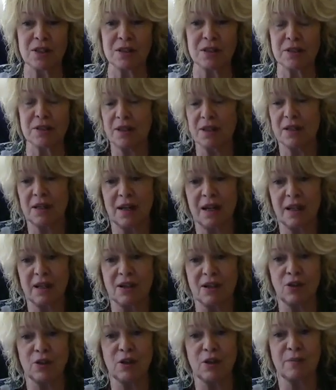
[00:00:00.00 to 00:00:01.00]
and
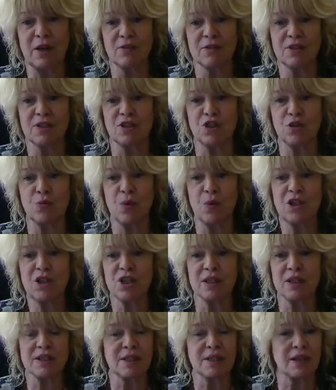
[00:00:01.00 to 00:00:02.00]
including my own
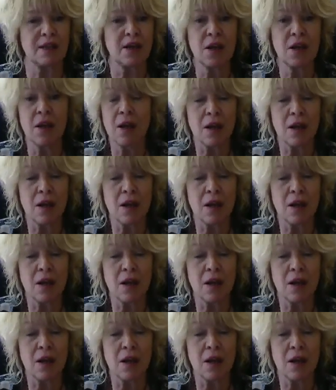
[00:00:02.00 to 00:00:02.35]
situation, is that